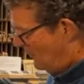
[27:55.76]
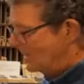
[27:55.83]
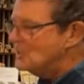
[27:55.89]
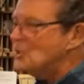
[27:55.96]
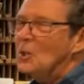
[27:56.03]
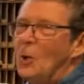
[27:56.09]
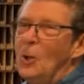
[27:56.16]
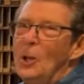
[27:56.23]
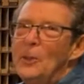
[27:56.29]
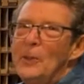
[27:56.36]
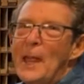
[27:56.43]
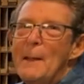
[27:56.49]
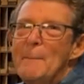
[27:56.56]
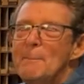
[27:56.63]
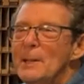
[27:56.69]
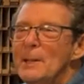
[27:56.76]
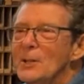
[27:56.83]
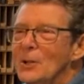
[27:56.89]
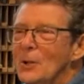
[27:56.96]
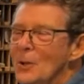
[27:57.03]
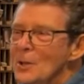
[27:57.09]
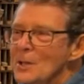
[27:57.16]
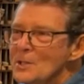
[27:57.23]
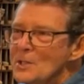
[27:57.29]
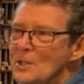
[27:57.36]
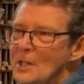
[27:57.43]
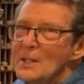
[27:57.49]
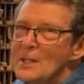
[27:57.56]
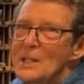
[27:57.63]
It's called that because